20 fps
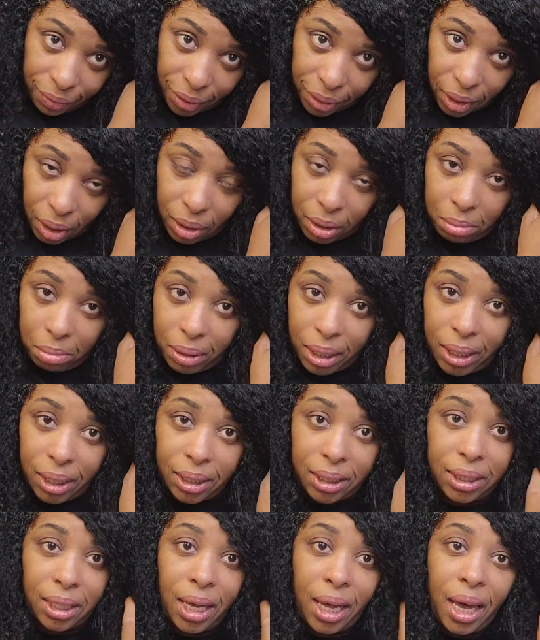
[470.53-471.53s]
30
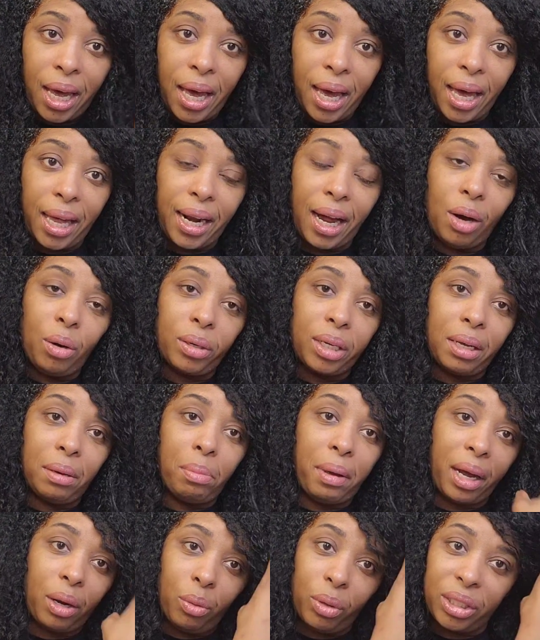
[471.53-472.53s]
minutes, and I will get
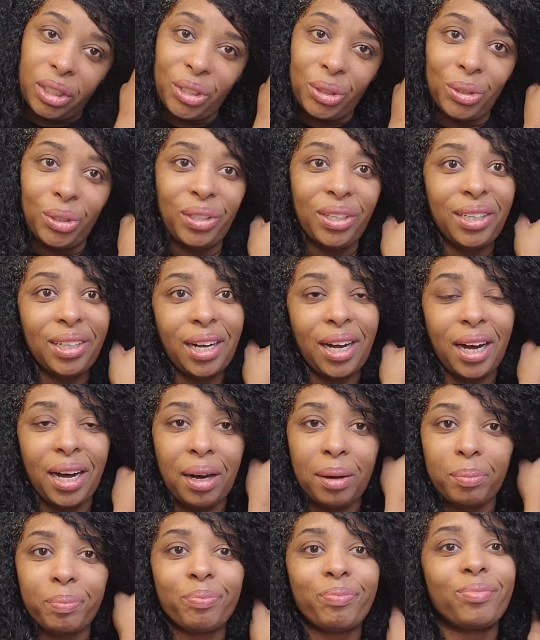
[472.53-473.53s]
back with you
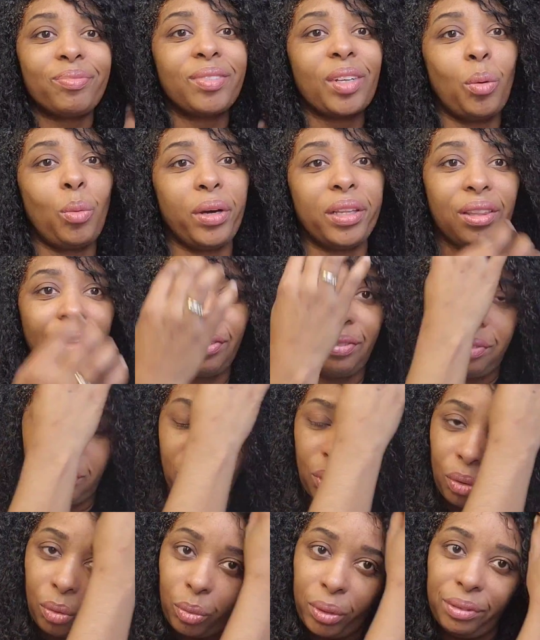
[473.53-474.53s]
with the
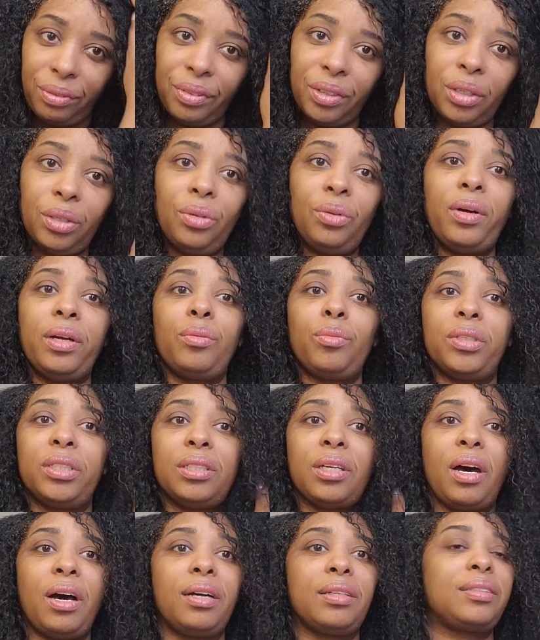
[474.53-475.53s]
full review and
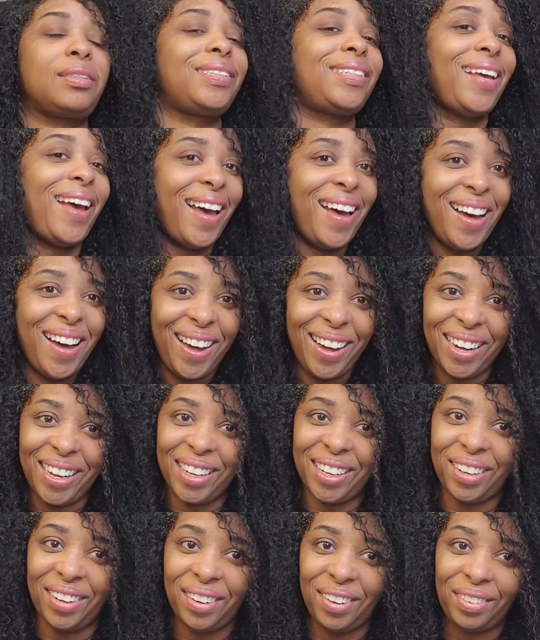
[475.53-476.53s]
results
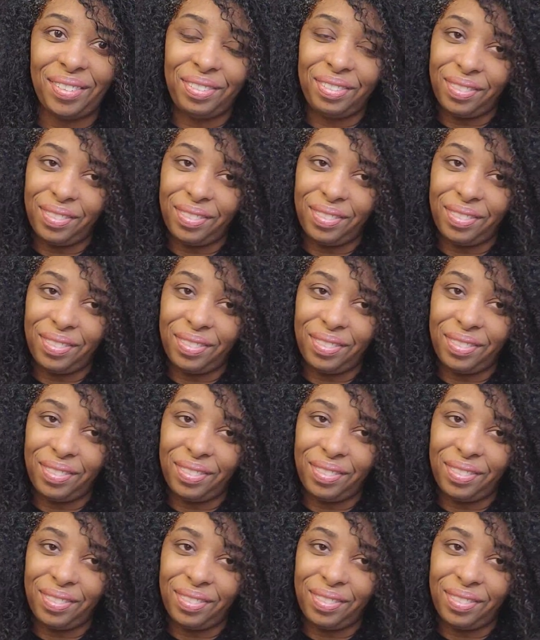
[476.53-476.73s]
of,